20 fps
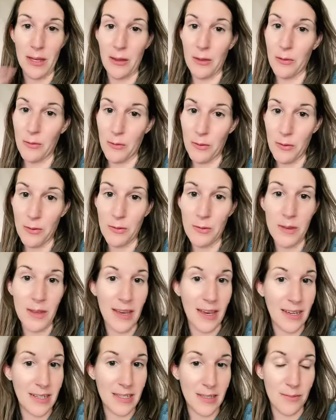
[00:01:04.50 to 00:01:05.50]
through
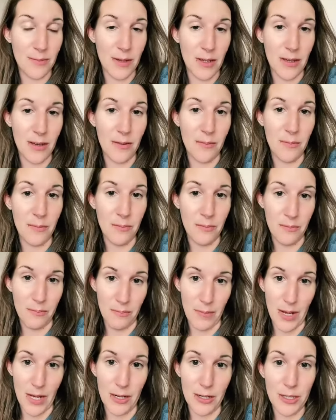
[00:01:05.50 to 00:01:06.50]
the eczema
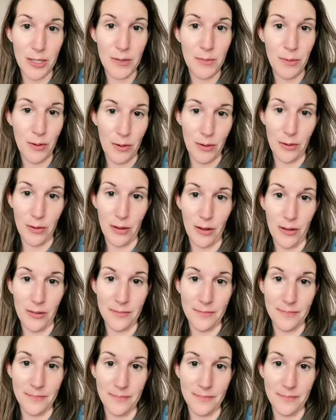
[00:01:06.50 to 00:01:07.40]
Banerjee protocol.